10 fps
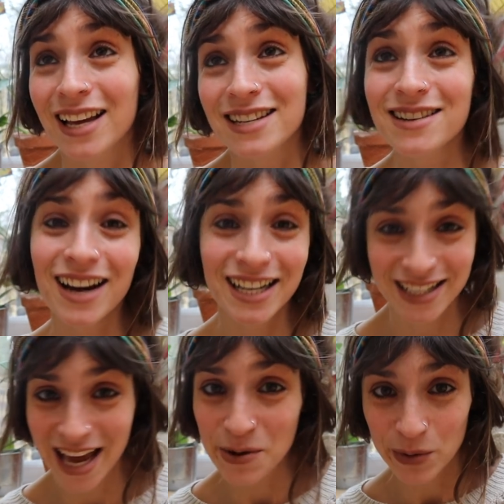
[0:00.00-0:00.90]

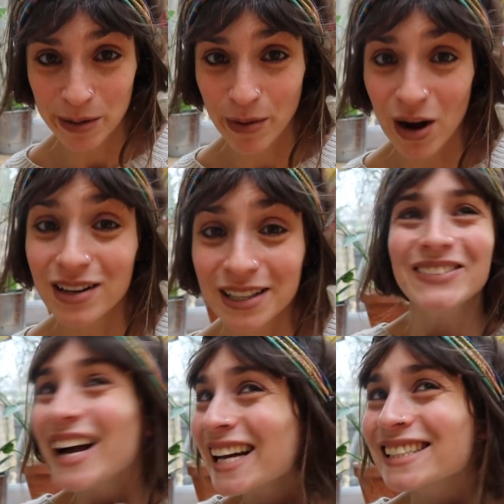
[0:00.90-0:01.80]
9-10 week mark.
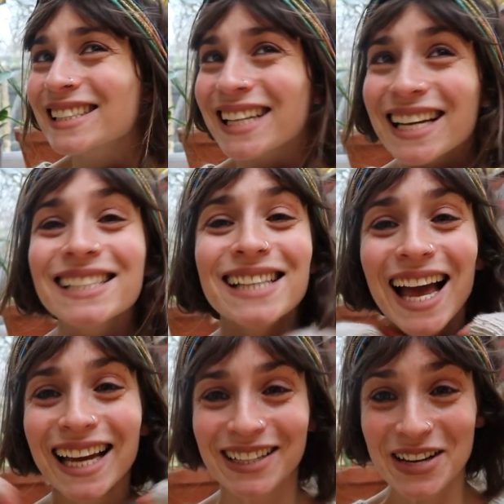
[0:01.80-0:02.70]
What else can I
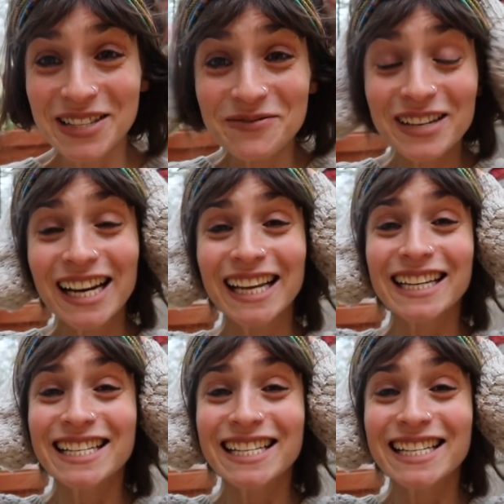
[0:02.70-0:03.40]
say? It's really